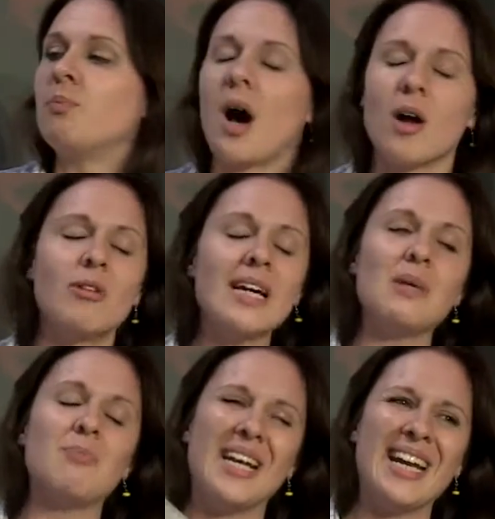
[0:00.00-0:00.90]
But I
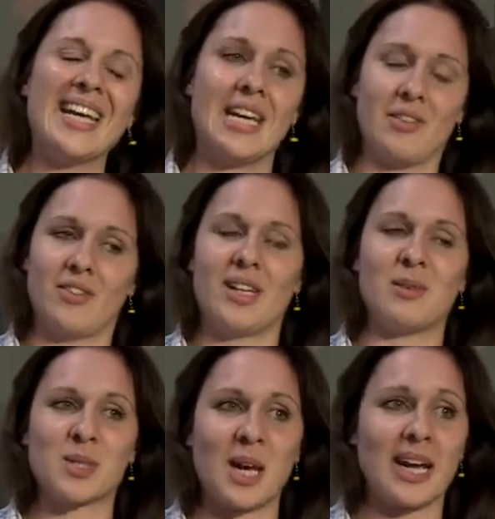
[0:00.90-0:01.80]
really believed that
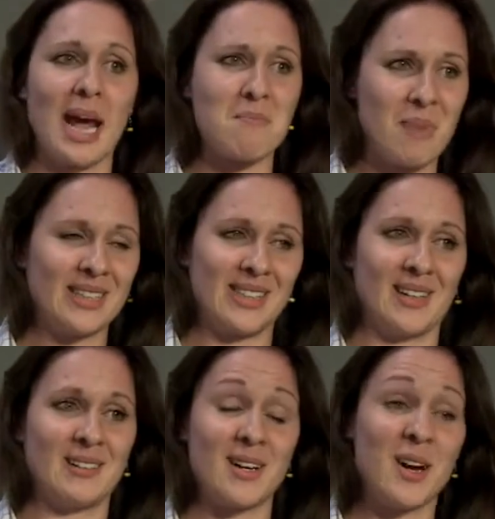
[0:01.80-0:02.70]
it was going to get better.
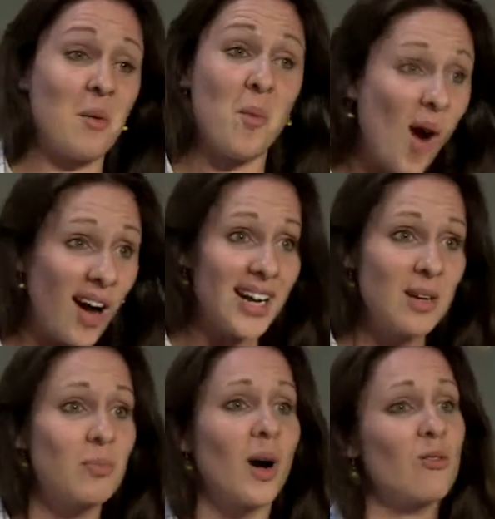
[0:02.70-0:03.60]
I don't know why,
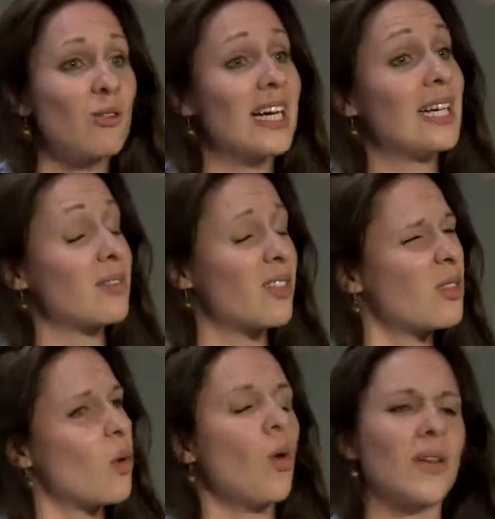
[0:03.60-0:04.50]
but I really
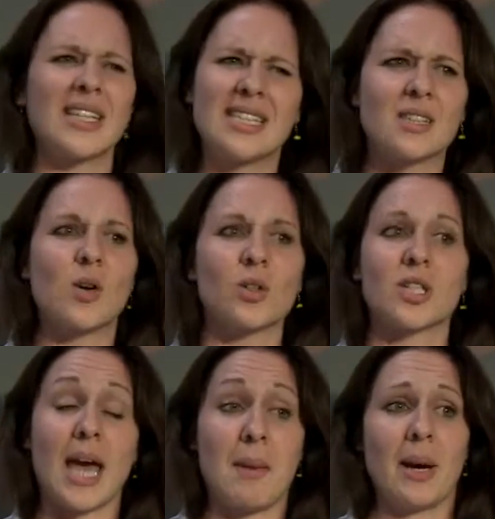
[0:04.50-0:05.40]
thought this has got
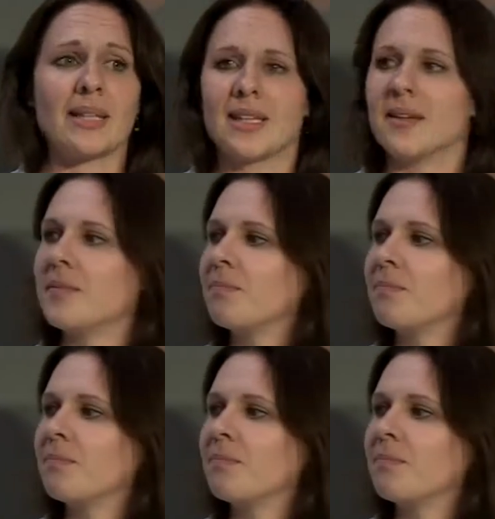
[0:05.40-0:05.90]
to get better.